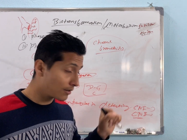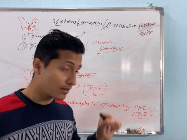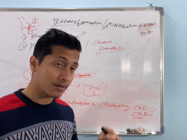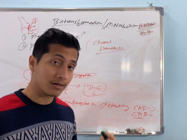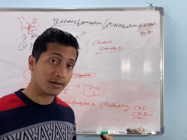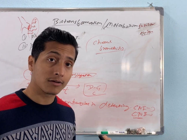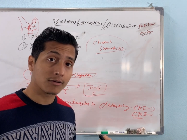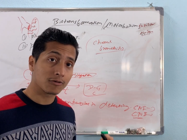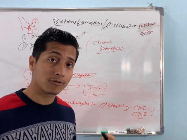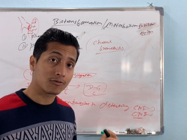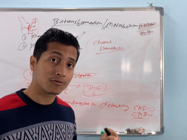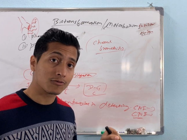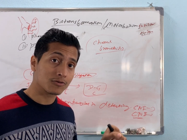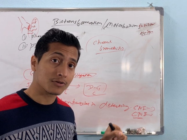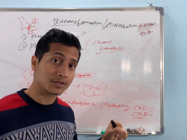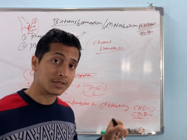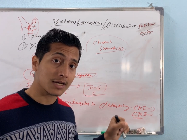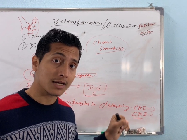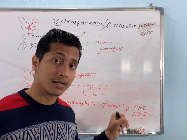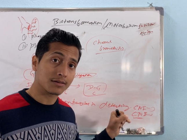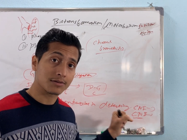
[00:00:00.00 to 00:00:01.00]

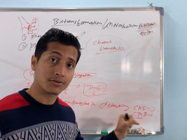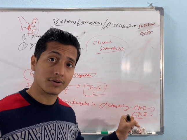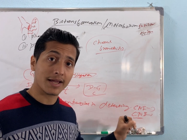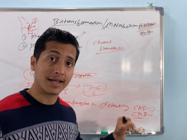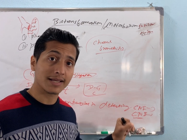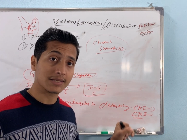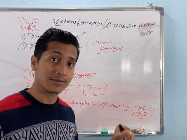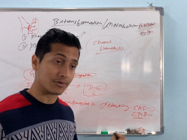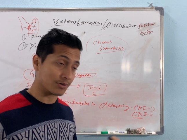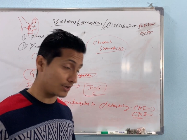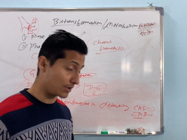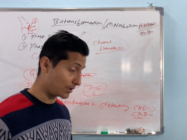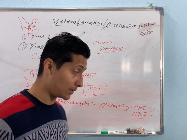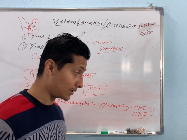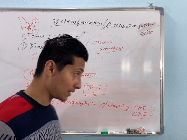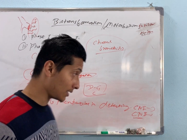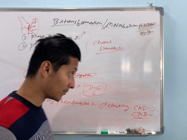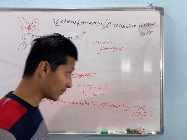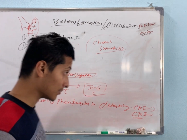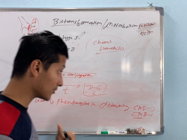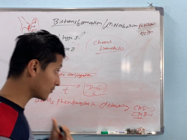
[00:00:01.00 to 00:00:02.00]
gluconosyltransferase
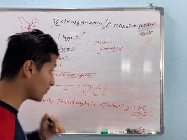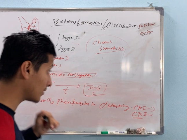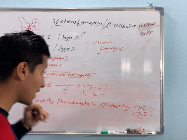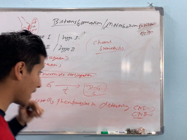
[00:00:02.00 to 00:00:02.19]
enzyme. So what